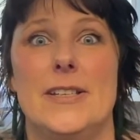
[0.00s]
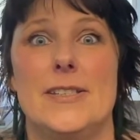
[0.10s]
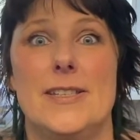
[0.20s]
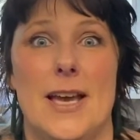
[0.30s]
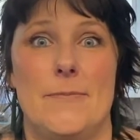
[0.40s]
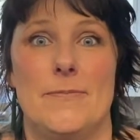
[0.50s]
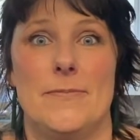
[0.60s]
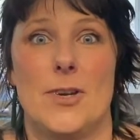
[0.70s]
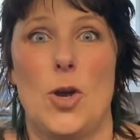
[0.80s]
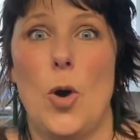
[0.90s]
some
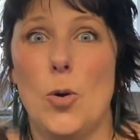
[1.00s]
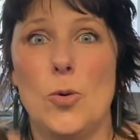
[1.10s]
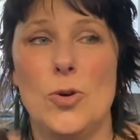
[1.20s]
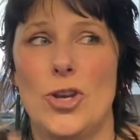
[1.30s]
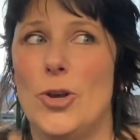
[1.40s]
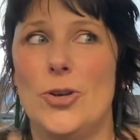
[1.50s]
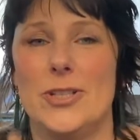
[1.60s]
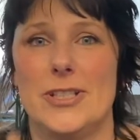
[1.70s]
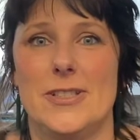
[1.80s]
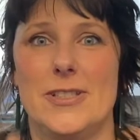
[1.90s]
cool
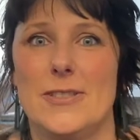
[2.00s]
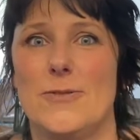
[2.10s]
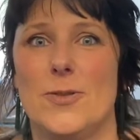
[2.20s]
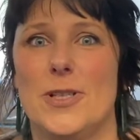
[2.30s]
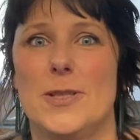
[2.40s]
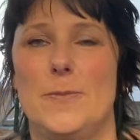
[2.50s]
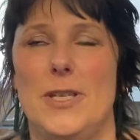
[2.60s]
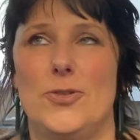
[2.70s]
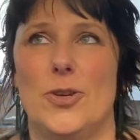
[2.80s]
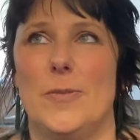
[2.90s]
curtains for his
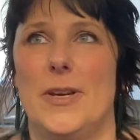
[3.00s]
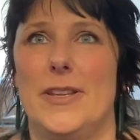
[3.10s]
bedroom.